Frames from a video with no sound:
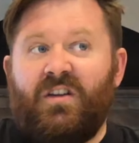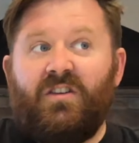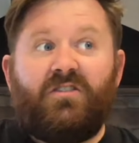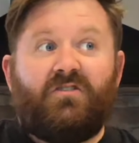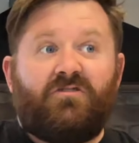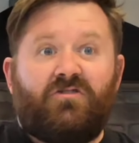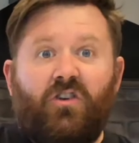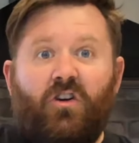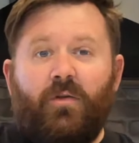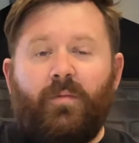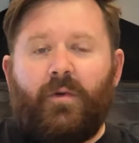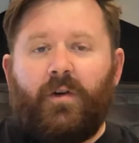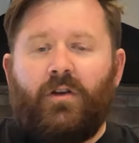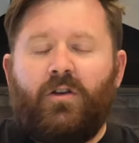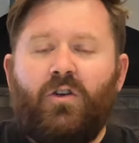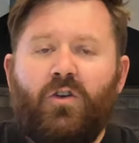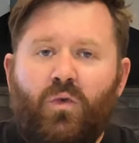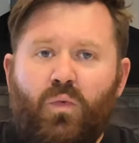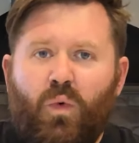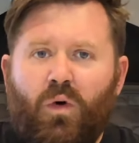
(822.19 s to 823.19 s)
Simon,
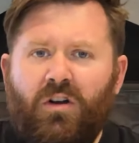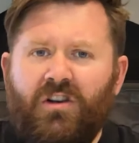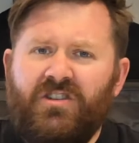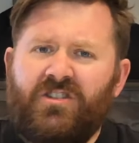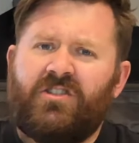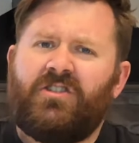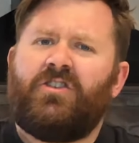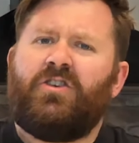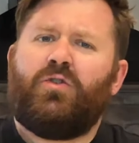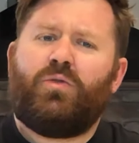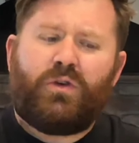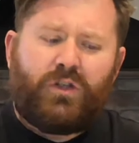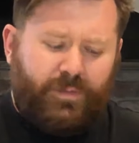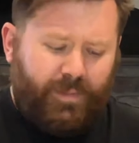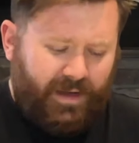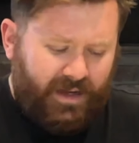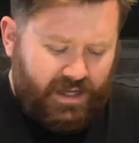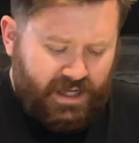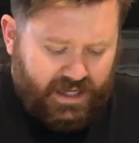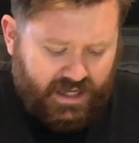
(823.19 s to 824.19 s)
why is it you always
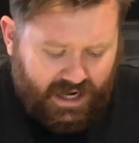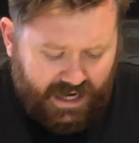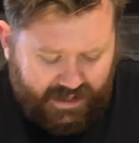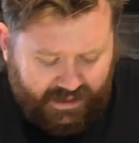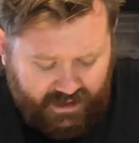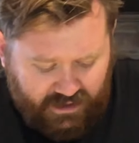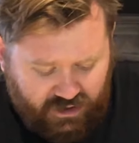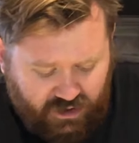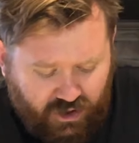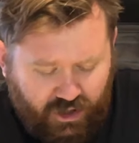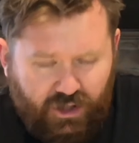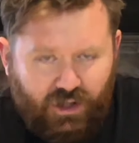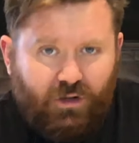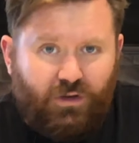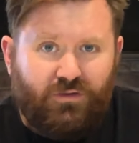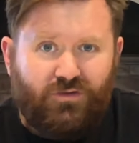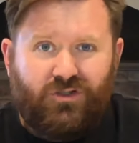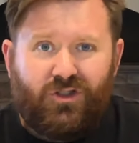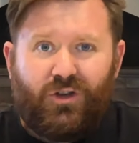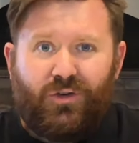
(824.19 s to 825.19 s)
make a cake that's only
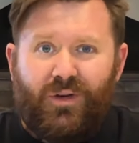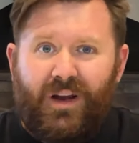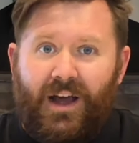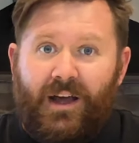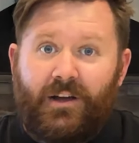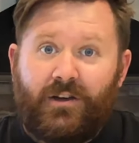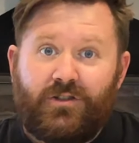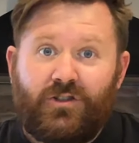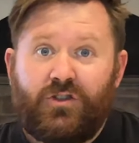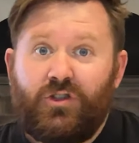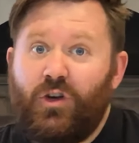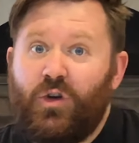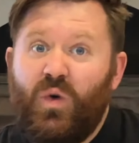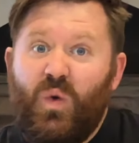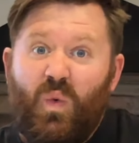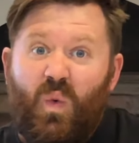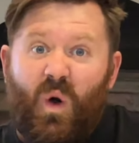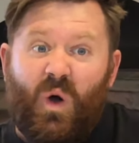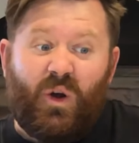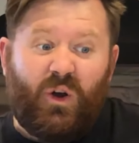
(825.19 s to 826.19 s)
got 2 layers?
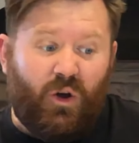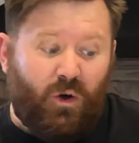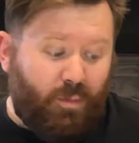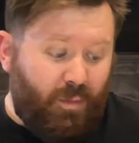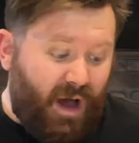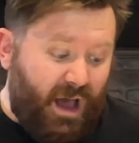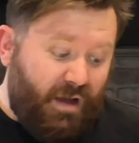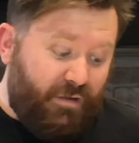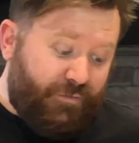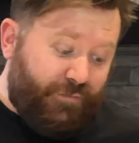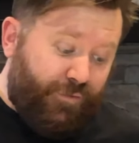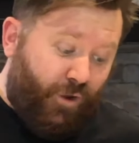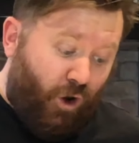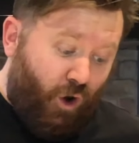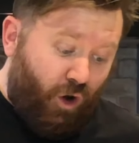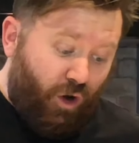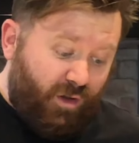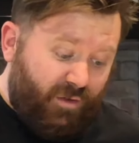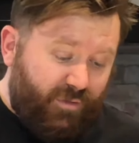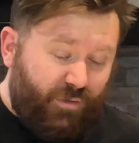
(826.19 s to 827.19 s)
Why not make
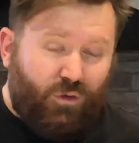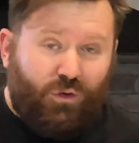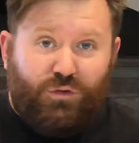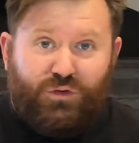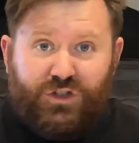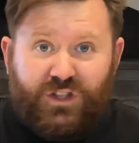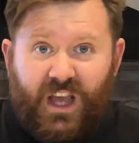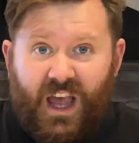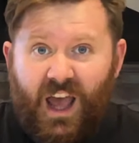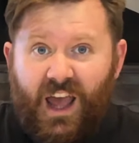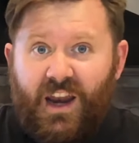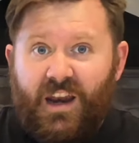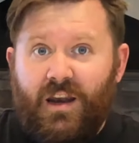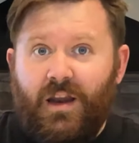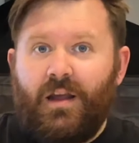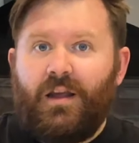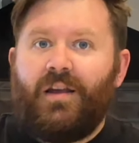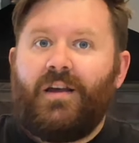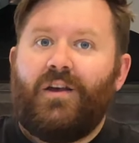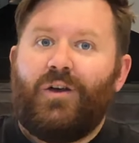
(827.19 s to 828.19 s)
5 or 10?
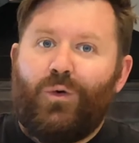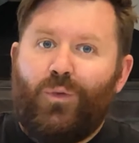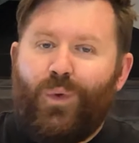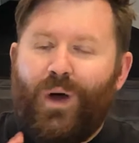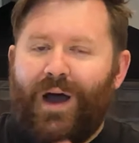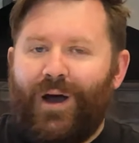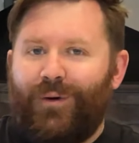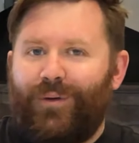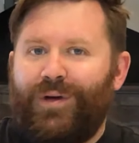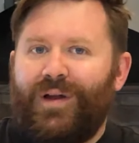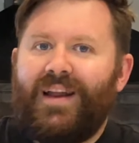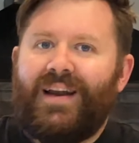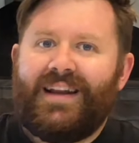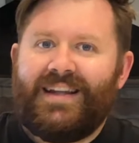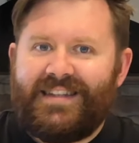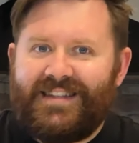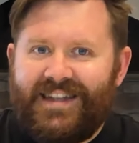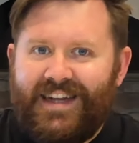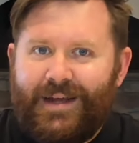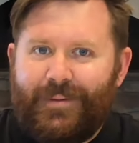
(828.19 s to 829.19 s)
Well,
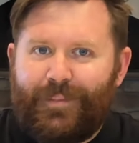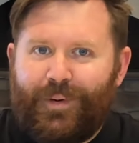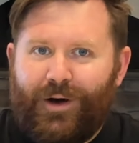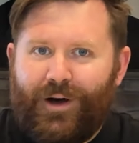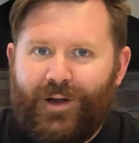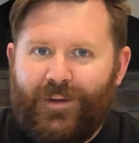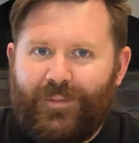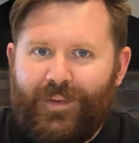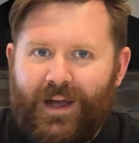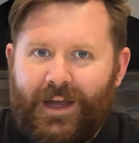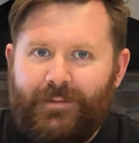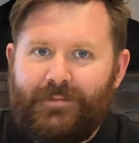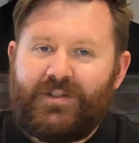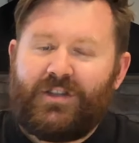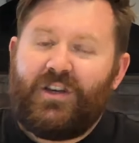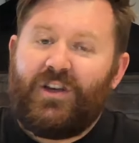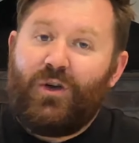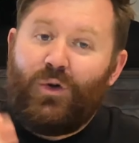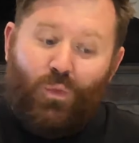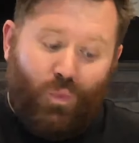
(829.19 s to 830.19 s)
listen here, party peeps.
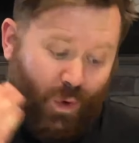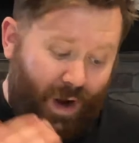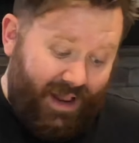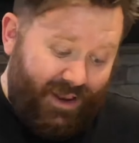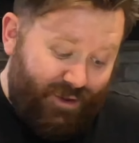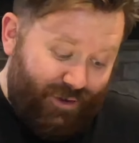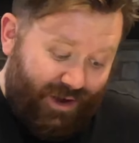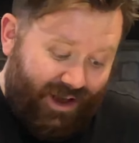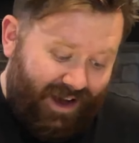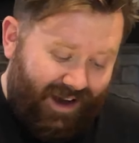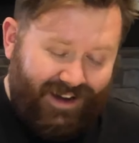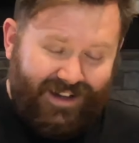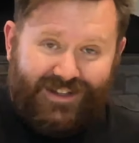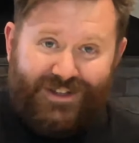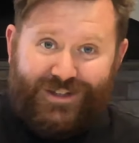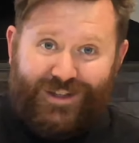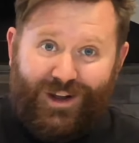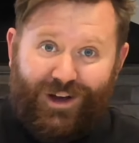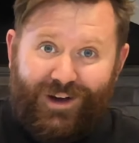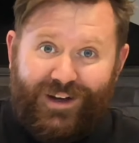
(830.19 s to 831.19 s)
When you cut a
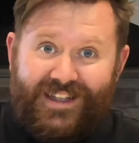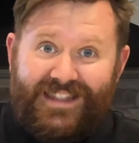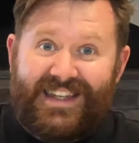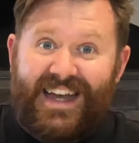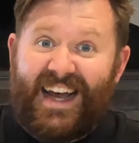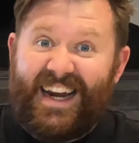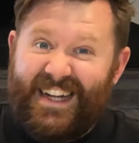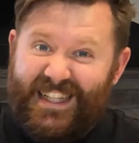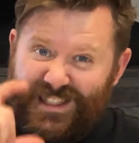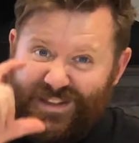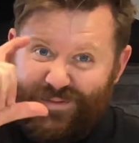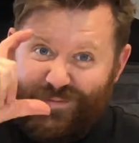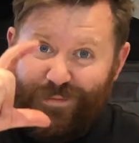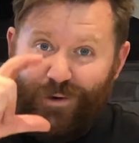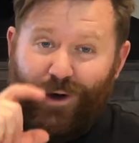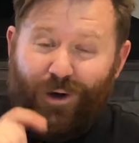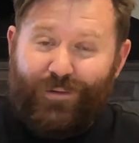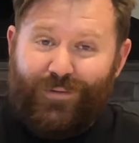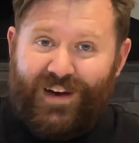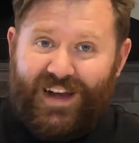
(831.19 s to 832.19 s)
slice and it's
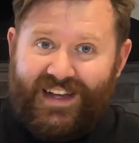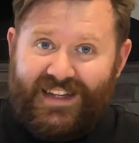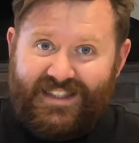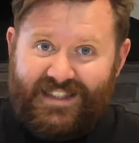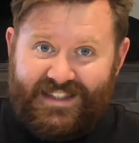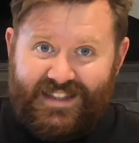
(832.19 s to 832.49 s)
5 layers